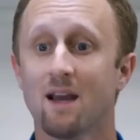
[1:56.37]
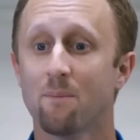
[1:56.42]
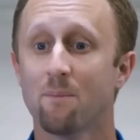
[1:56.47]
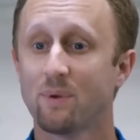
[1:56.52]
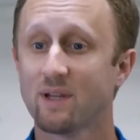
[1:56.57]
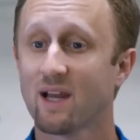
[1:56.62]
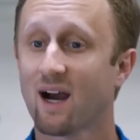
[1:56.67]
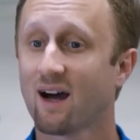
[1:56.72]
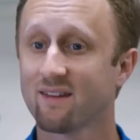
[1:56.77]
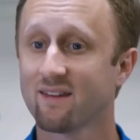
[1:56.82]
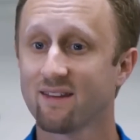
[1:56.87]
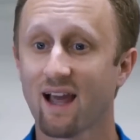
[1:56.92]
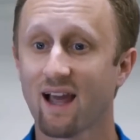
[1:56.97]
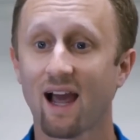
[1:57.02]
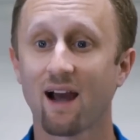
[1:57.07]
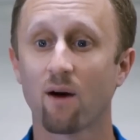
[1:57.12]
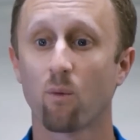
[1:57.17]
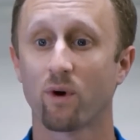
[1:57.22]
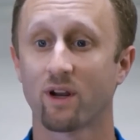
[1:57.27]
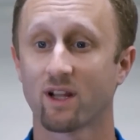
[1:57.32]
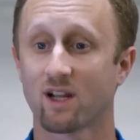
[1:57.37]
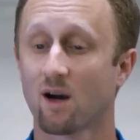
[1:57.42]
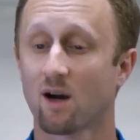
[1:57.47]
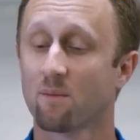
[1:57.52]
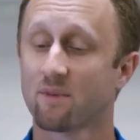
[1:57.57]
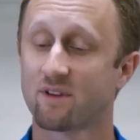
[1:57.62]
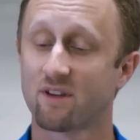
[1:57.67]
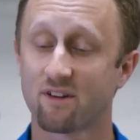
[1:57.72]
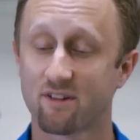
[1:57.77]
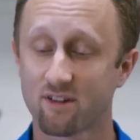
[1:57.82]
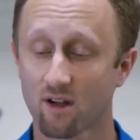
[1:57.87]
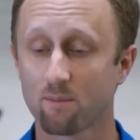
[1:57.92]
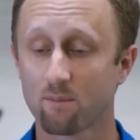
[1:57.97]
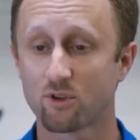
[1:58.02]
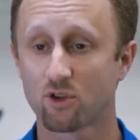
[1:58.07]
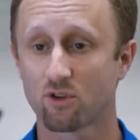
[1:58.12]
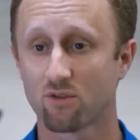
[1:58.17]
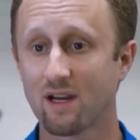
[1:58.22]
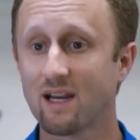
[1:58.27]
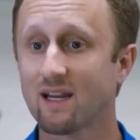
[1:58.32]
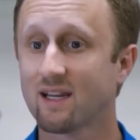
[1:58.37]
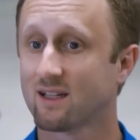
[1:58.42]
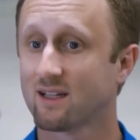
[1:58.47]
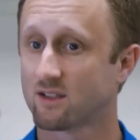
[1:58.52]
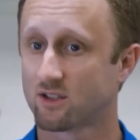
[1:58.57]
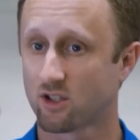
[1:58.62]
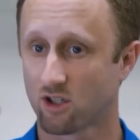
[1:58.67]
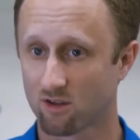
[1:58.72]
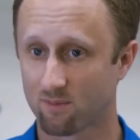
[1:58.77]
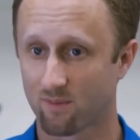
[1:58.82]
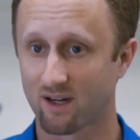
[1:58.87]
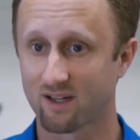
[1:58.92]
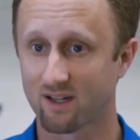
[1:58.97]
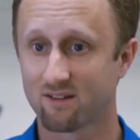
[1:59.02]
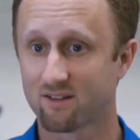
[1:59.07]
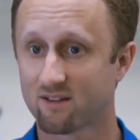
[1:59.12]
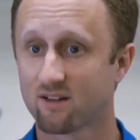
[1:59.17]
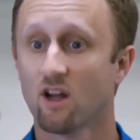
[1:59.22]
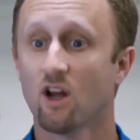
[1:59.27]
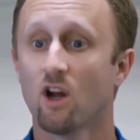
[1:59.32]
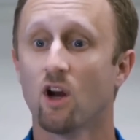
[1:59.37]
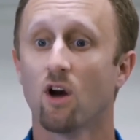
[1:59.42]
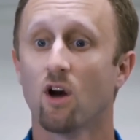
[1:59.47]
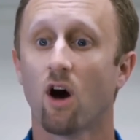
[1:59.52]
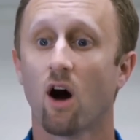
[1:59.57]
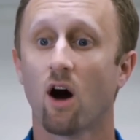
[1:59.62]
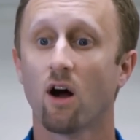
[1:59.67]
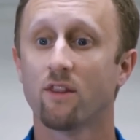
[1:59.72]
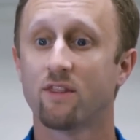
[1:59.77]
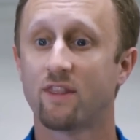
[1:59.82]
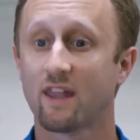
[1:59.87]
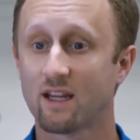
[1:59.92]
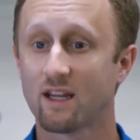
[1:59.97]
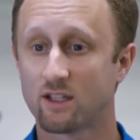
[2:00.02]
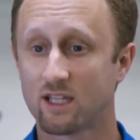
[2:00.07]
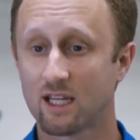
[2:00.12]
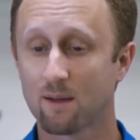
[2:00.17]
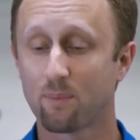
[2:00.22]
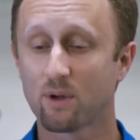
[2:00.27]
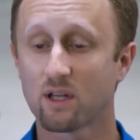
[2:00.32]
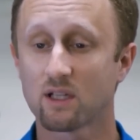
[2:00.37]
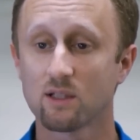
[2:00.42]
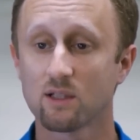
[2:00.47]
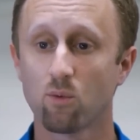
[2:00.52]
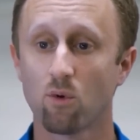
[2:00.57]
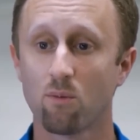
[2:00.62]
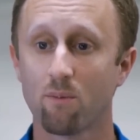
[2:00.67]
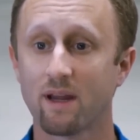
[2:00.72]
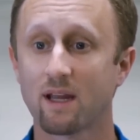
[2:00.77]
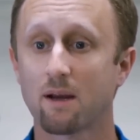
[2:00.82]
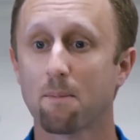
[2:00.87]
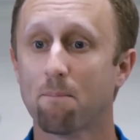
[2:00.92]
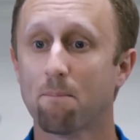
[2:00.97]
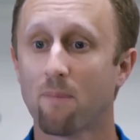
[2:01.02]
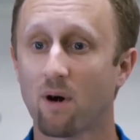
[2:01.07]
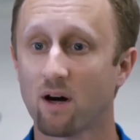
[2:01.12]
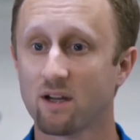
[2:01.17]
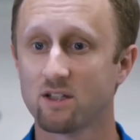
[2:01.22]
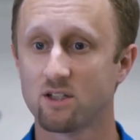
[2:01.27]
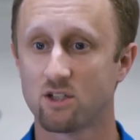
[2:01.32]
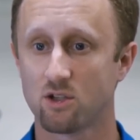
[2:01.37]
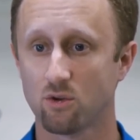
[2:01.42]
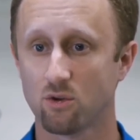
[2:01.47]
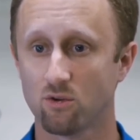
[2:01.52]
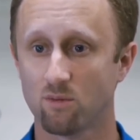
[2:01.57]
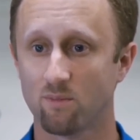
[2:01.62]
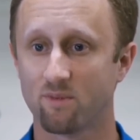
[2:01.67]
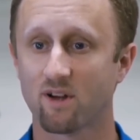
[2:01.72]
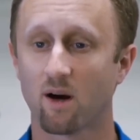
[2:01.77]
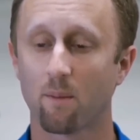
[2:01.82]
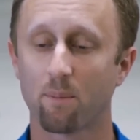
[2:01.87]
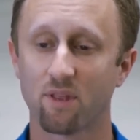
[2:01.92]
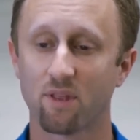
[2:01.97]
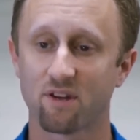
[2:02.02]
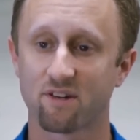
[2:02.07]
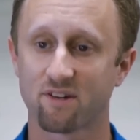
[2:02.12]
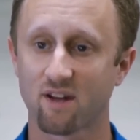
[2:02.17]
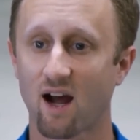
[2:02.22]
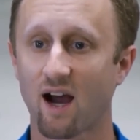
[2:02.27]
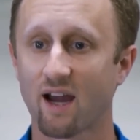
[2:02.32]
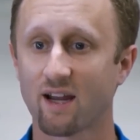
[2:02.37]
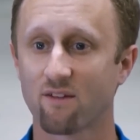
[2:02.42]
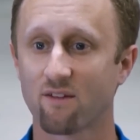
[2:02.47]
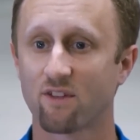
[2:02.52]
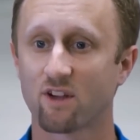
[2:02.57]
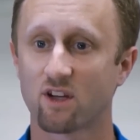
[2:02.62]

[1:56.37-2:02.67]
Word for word: Beyond that, when it comes to subterranean termites, they typically will make mud tubes up the side of the